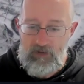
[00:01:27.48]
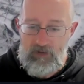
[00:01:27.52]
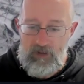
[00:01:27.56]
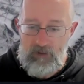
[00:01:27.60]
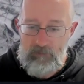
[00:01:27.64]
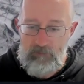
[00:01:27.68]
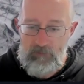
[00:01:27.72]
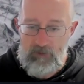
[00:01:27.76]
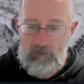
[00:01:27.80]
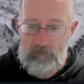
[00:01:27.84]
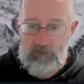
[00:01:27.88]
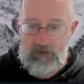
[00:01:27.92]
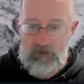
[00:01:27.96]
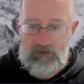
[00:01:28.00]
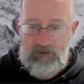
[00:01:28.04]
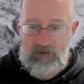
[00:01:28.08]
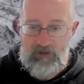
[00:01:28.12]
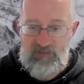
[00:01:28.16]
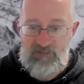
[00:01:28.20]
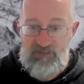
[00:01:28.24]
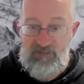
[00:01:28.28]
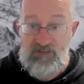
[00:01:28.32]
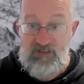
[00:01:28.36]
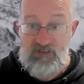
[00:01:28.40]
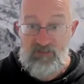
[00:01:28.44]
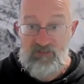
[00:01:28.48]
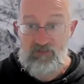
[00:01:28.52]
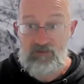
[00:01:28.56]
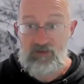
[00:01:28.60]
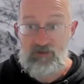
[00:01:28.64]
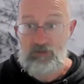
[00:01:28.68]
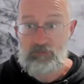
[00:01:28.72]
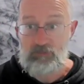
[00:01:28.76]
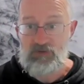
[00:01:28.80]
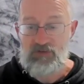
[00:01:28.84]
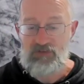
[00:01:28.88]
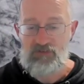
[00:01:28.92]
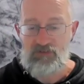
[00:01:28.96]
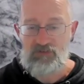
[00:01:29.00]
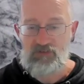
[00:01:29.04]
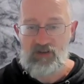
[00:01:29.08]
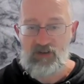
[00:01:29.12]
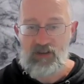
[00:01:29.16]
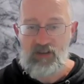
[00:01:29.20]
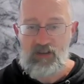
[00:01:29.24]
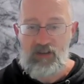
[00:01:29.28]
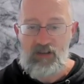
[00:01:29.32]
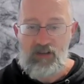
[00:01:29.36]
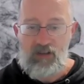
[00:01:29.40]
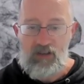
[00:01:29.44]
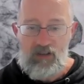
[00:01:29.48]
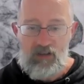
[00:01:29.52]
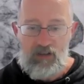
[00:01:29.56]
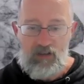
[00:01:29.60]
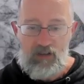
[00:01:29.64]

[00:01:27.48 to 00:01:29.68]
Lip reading: And we're looking at 6 ligaments today.